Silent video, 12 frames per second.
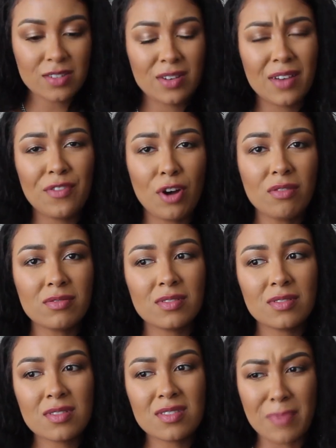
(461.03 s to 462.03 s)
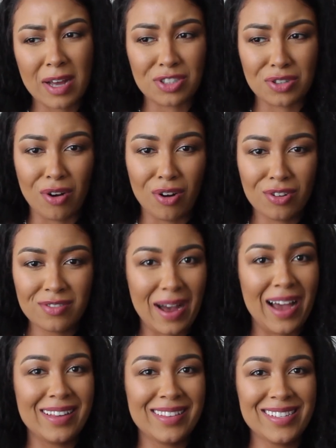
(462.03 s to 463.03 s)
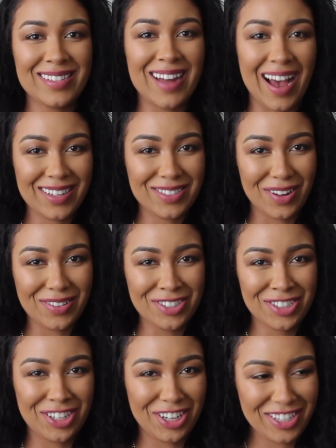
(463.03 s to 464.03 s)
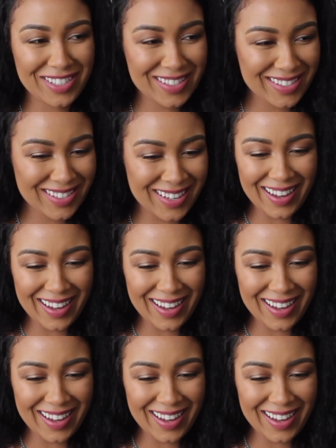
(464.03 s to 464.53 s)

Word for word: So I felt special buying these $9 shirts.